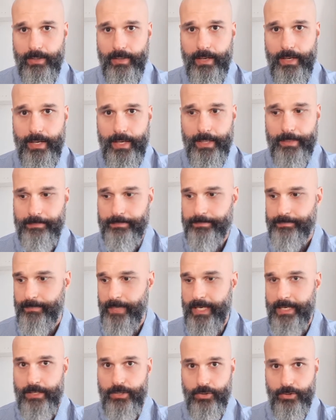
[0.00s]

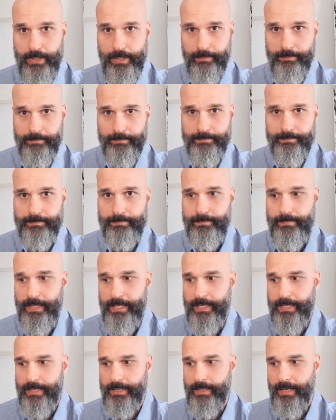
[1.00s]
and enjoy it
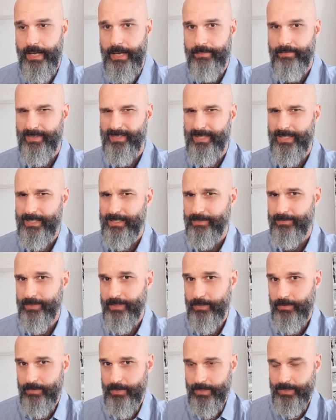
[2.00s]
and have a sense of
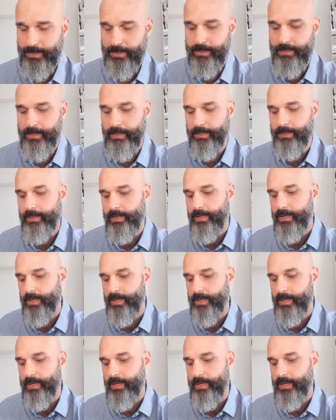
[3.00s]
interest in it.